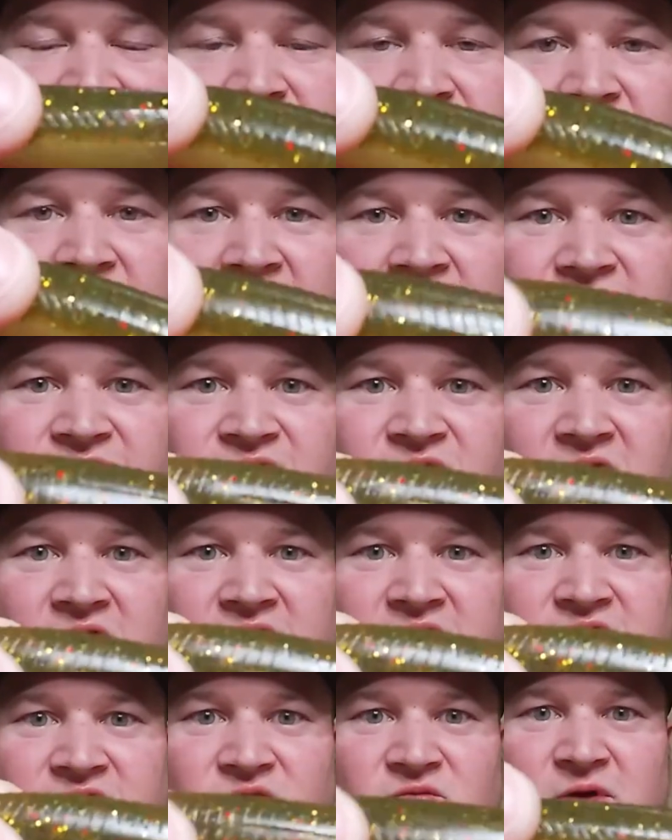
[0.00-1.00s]
black
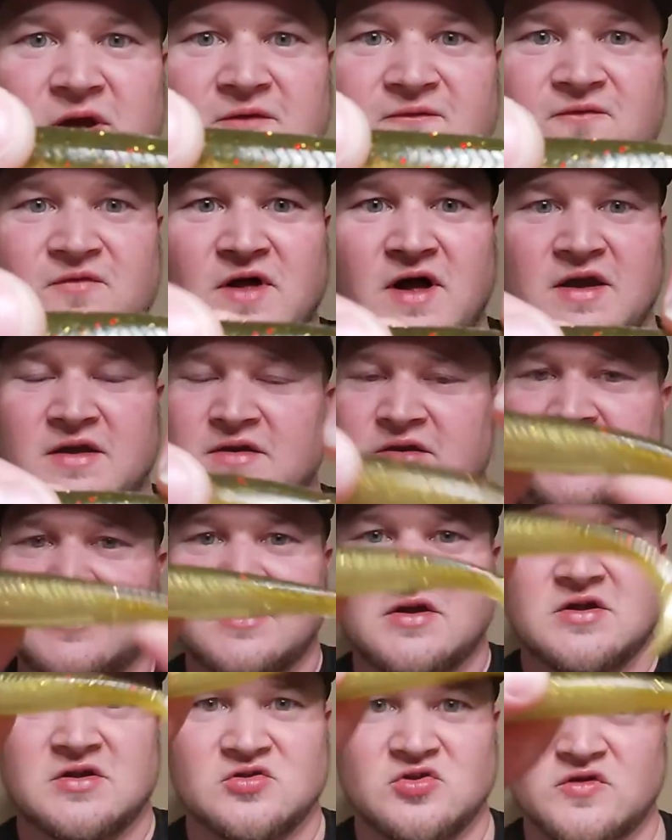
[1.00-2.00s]
fleck and the red fleck.
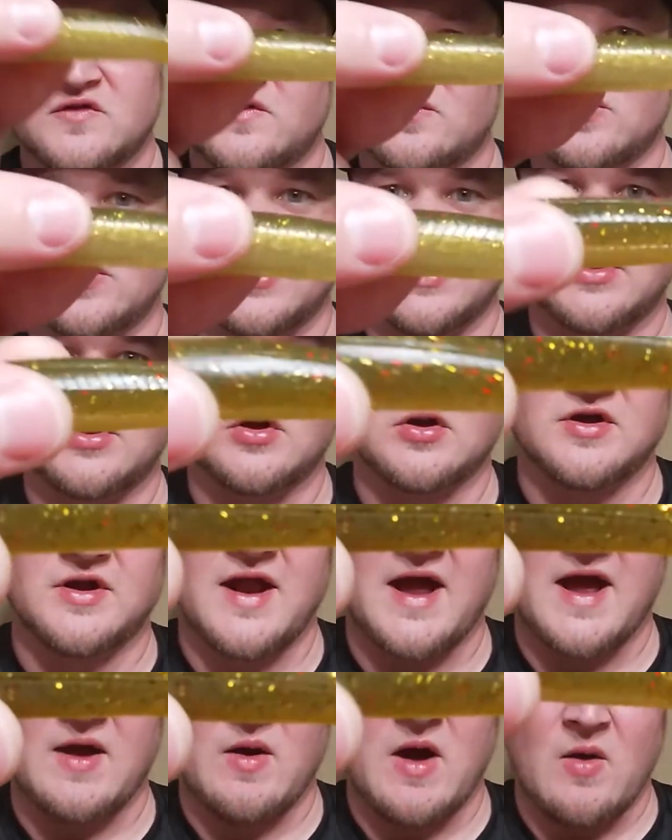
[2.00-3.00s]
Looks really good.
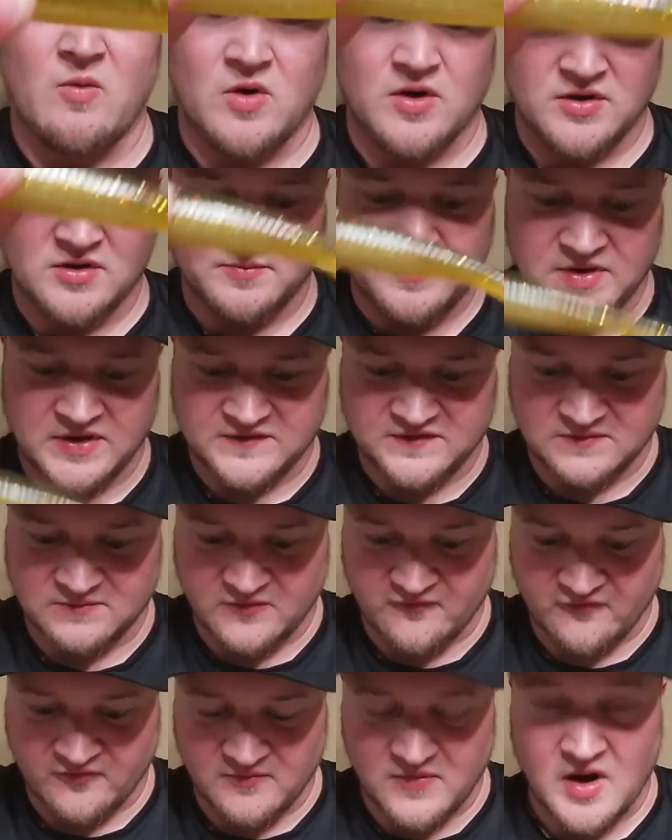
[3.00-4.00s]
I wanted to pick some
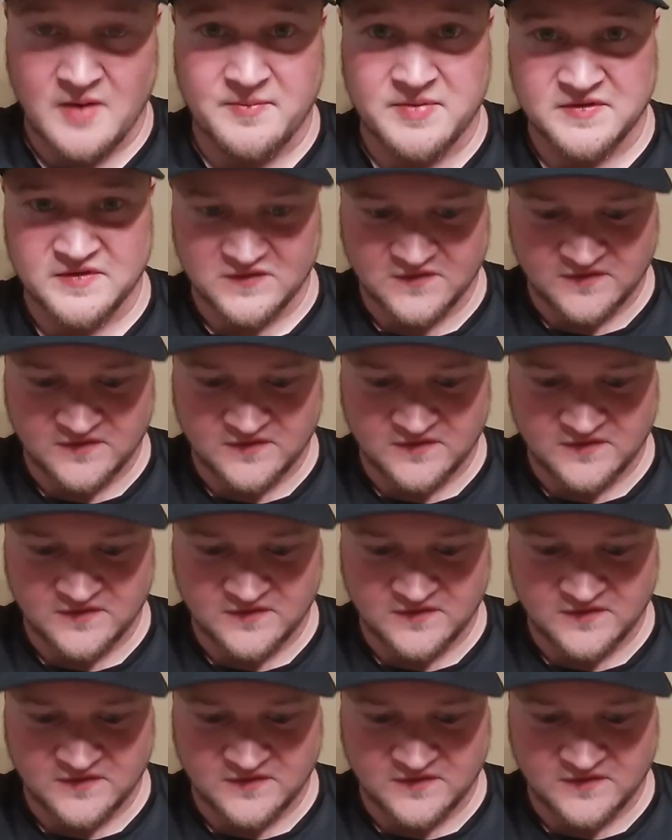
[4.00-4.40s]
of them up in the